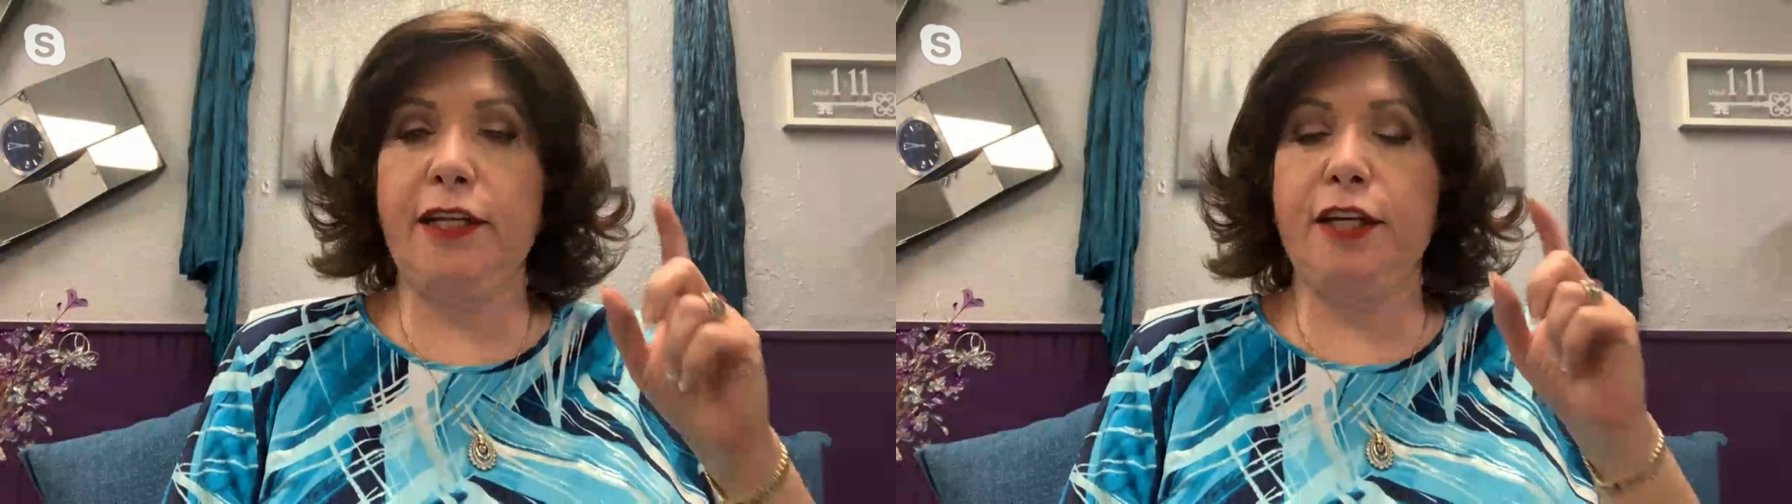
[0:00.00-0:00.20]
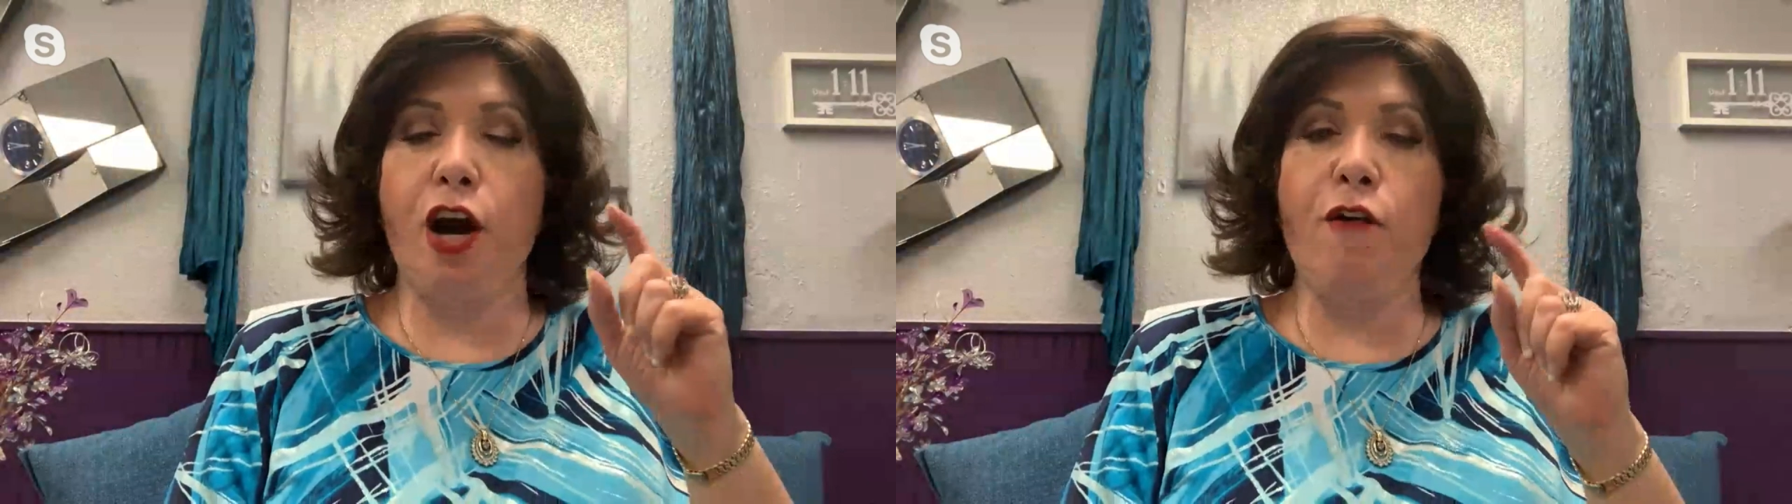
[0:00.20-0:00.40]

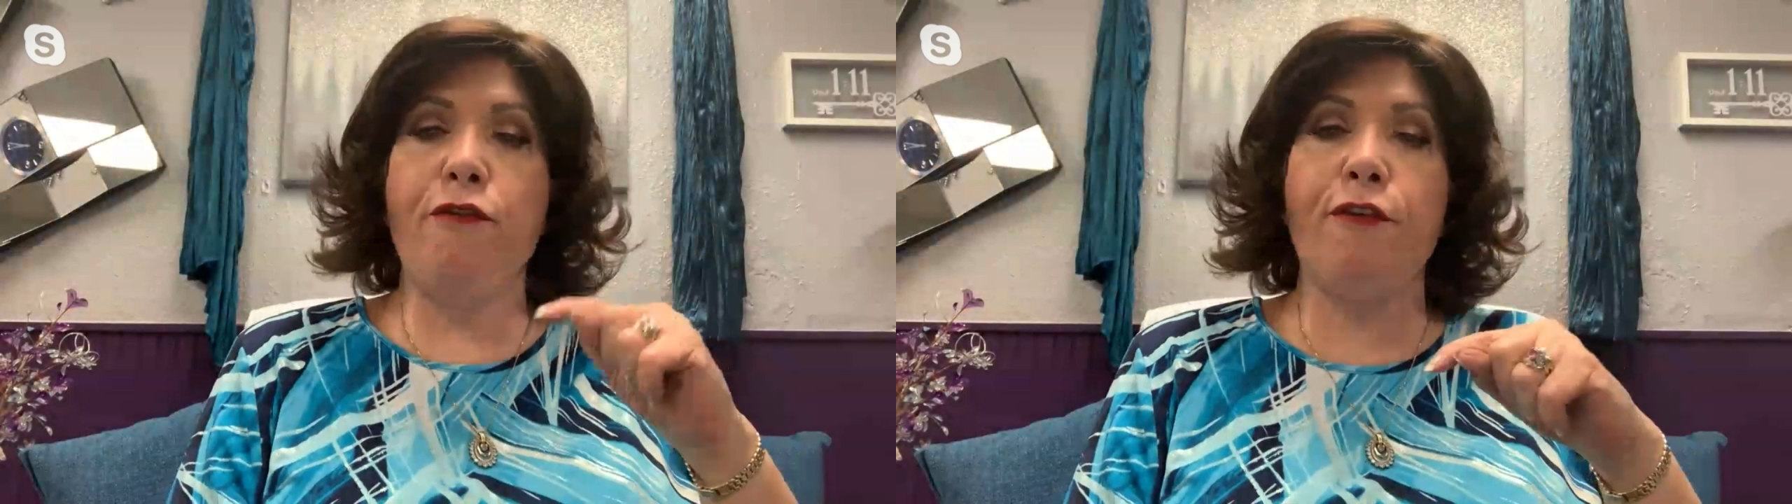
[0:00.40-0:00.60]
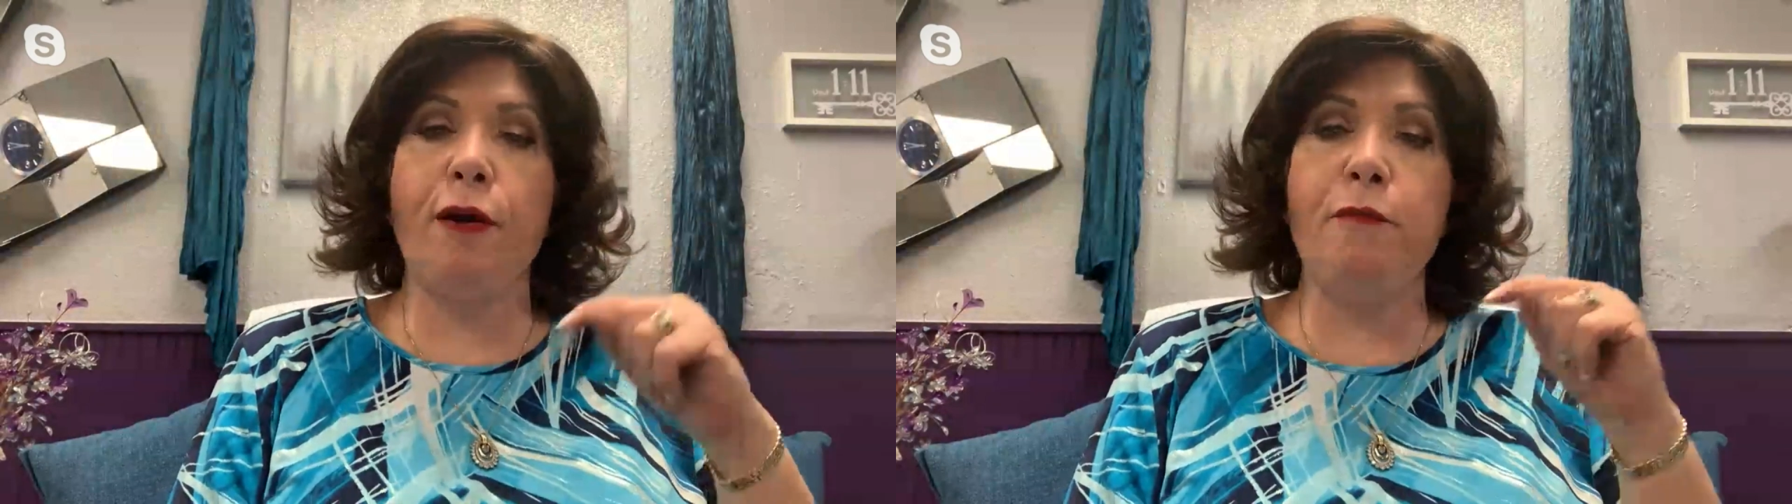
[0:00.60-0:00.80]
and
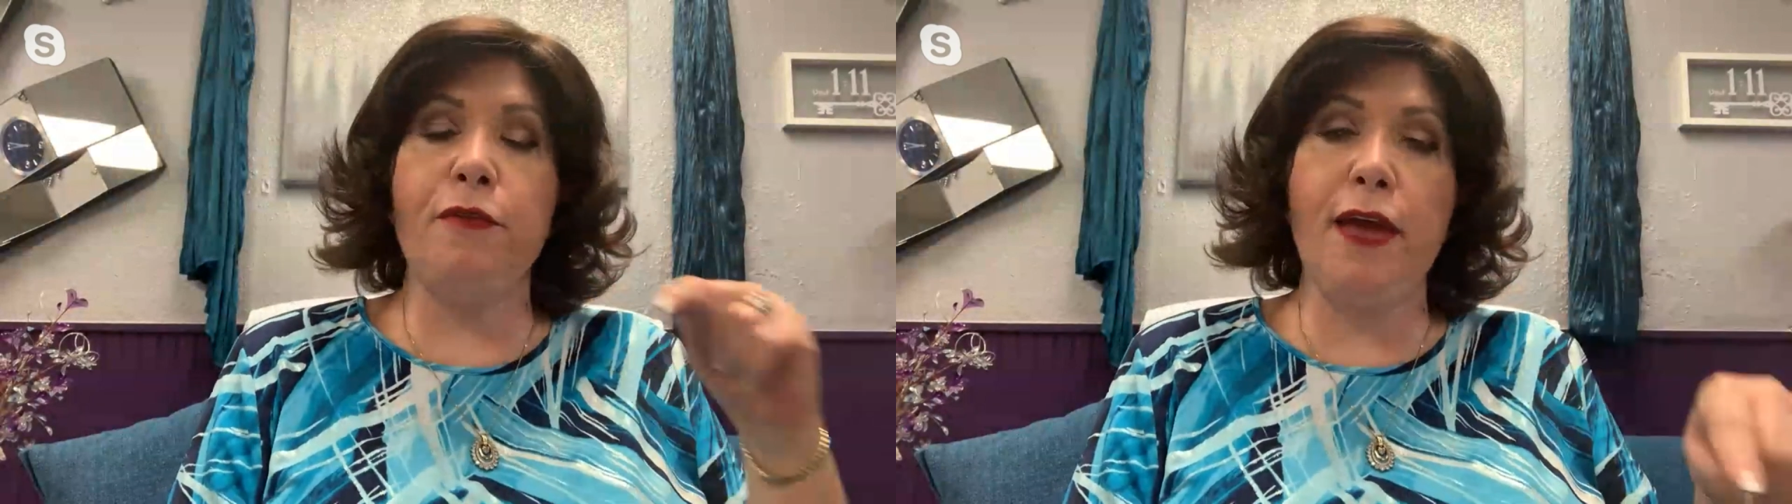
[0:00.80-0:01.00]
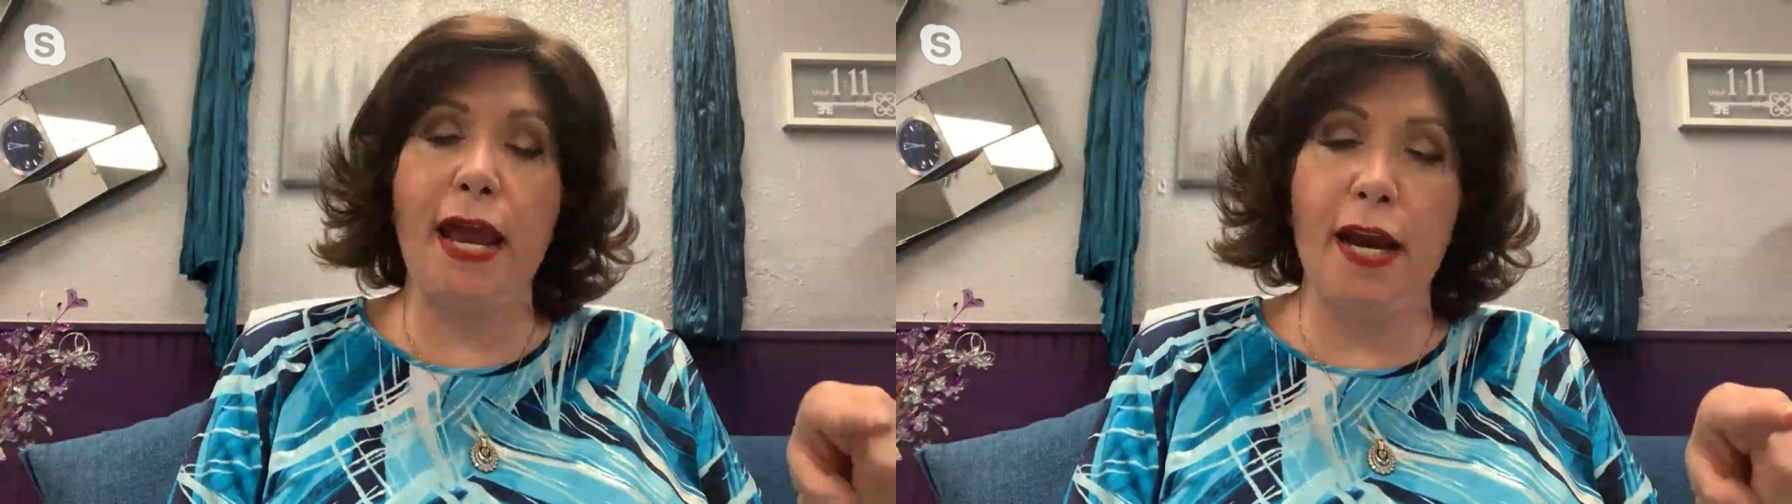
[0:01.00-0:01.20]
go
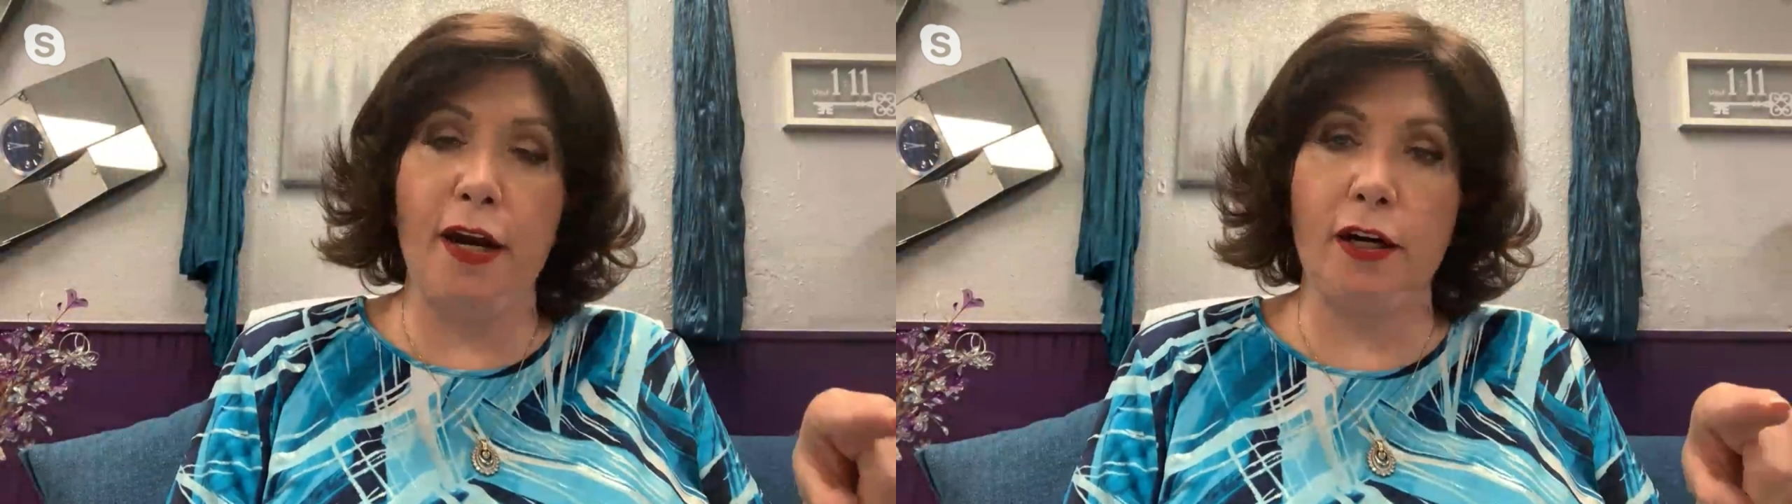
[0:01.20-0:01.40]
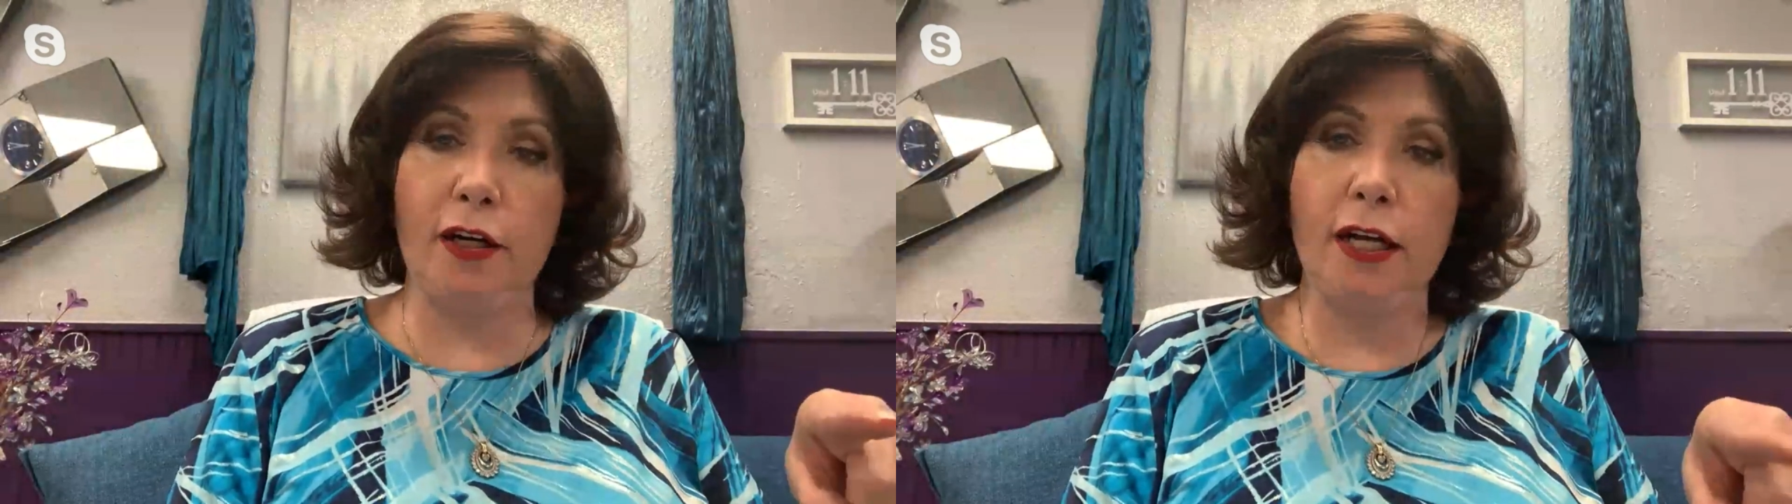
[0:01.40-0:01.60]
from
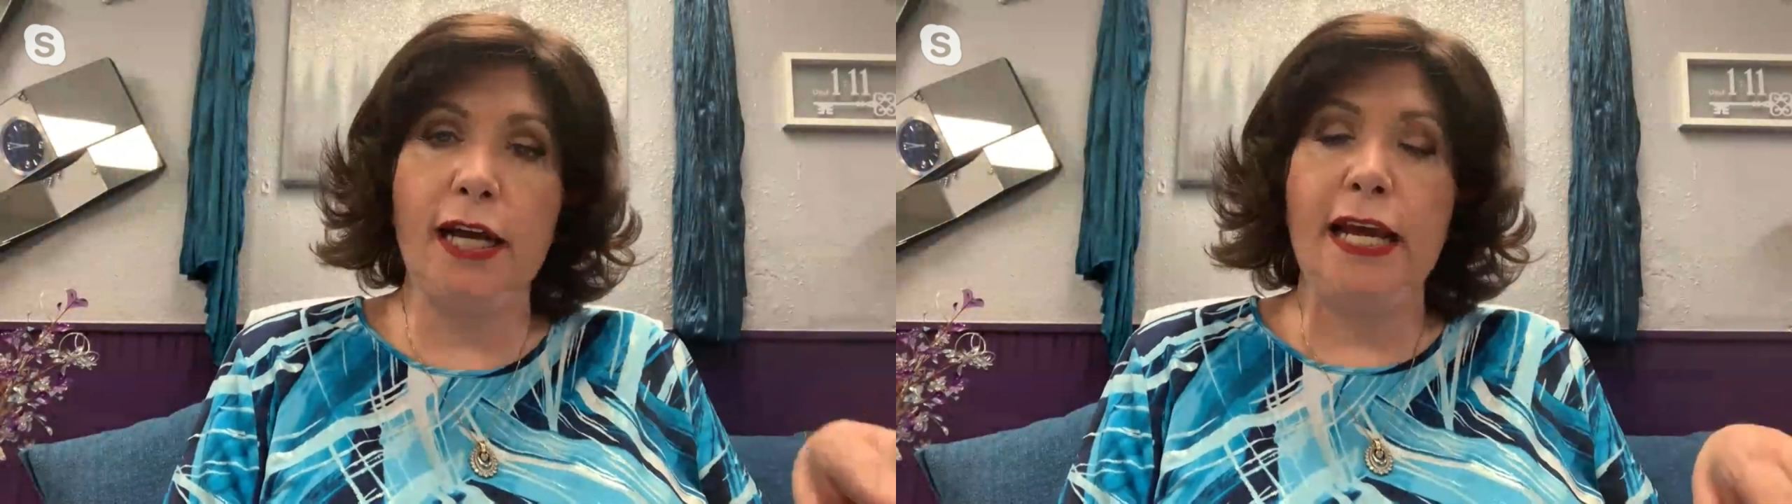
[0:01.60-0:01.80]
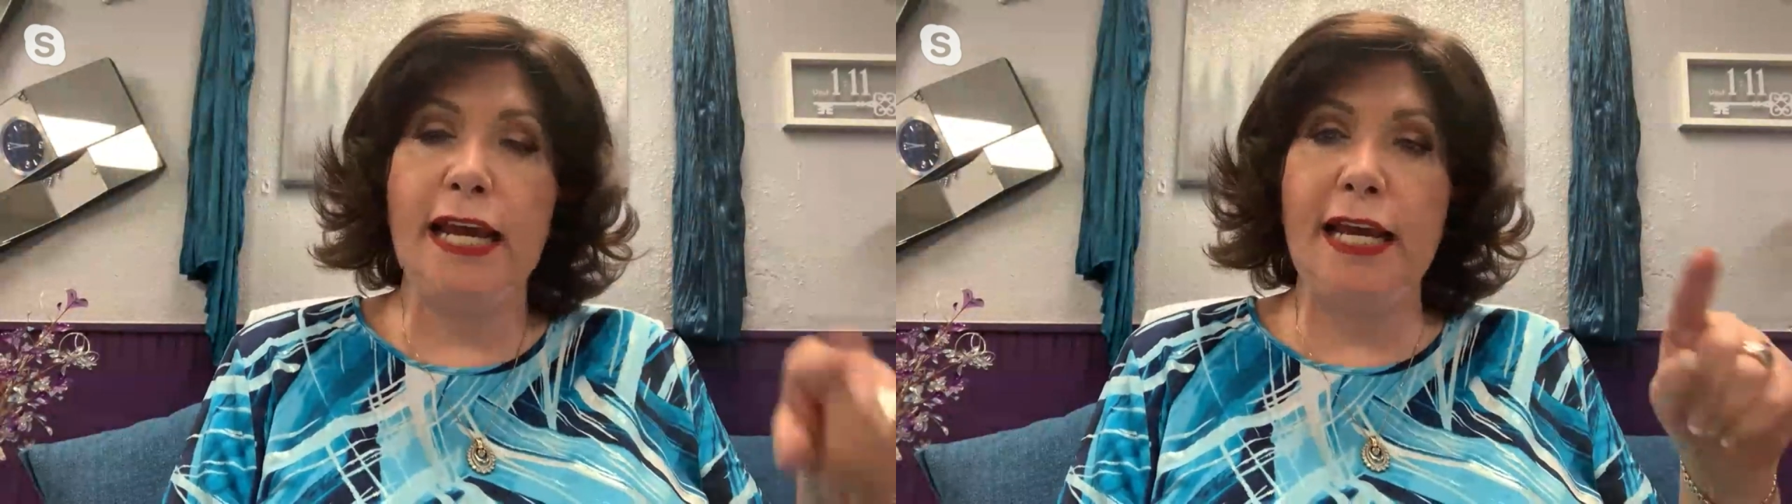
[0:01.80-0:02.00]
there